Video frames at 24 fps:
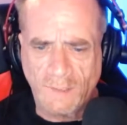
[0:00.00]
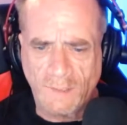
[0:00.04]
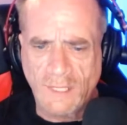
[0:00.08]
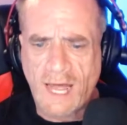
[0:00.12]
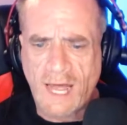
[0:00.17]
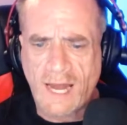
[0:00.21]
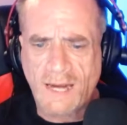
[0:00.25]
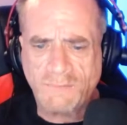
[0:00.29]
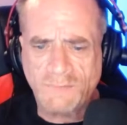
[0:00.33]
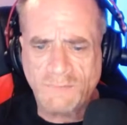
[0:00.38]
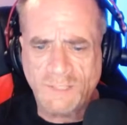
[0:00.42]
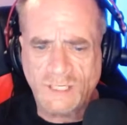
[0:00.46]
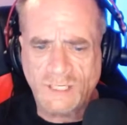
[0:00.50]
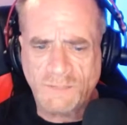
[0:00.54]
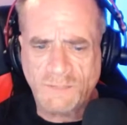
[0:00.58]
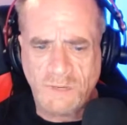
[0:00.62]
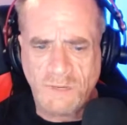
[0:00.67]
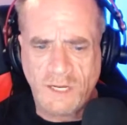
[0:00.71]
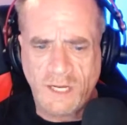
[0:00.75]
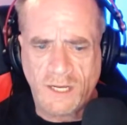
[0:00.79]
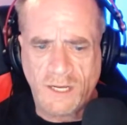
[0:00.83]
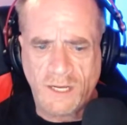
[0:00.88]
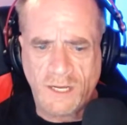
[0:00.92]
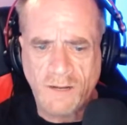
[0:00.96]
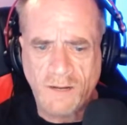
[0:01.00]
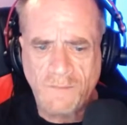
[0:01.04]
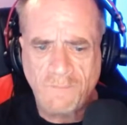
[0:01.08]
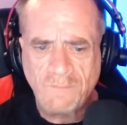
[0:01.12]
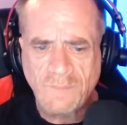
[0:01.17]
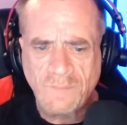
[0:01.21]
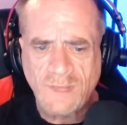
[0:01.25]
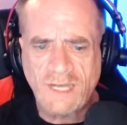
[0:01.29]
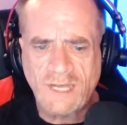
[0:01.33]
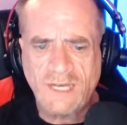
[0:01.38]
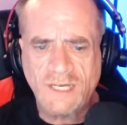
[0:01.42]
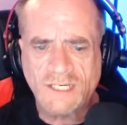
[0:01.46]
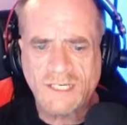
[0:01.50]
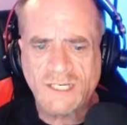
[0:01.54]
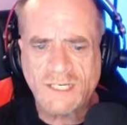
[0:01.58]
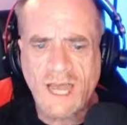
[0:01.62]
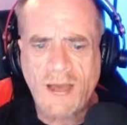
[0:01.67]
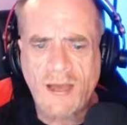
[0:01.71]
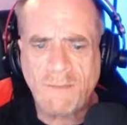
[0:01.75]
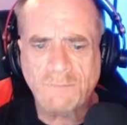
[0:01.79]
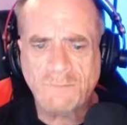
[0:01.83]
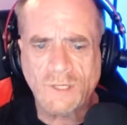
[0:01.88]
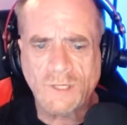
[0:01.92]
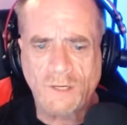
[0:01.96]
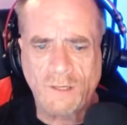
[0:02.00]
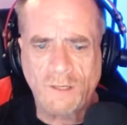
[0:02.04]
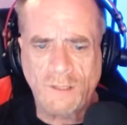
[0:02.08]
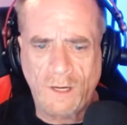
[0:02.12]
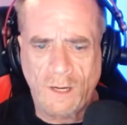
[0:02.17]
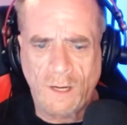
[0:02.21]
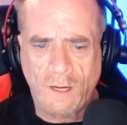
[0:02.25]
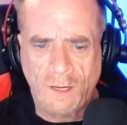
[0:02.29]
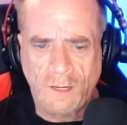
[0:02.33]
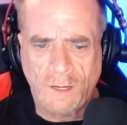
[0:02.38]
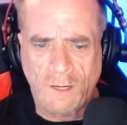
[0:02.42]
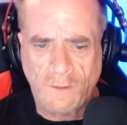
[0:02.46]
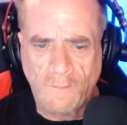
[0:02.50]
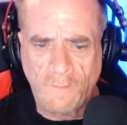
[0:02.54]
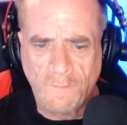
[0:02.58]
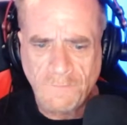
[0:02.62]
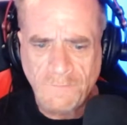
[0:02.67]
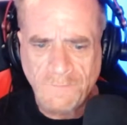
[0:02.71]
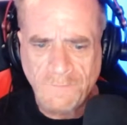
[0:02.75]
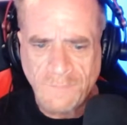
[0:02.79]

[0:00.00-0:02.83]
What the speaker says: Let him speak! He has kept our law!"